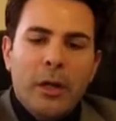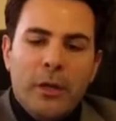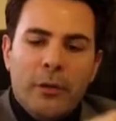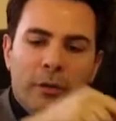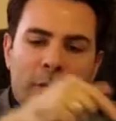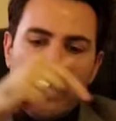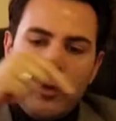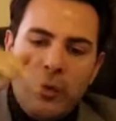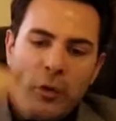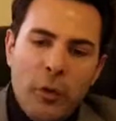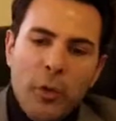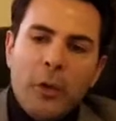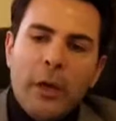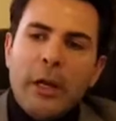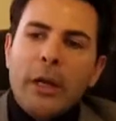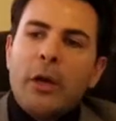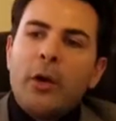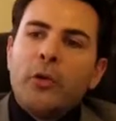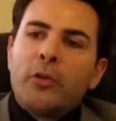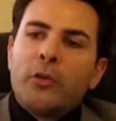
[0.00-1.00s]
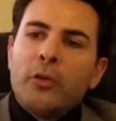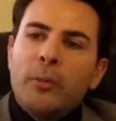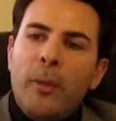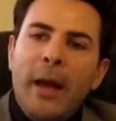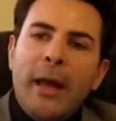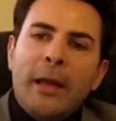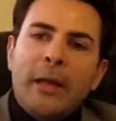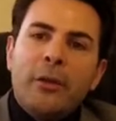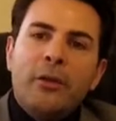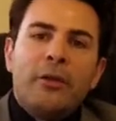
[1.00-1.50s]
So you're going to go to
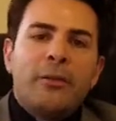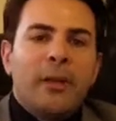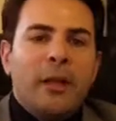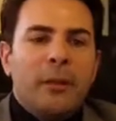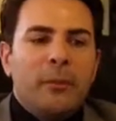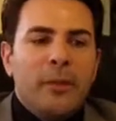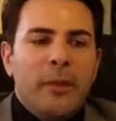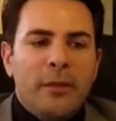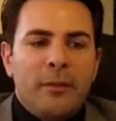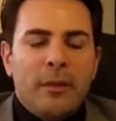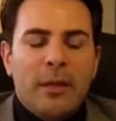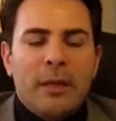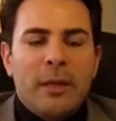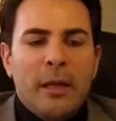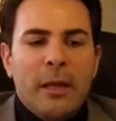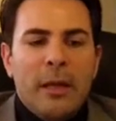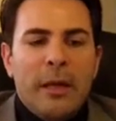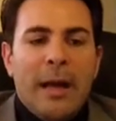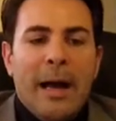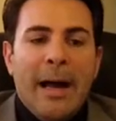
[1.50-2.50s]
Mike and you tell him, listen,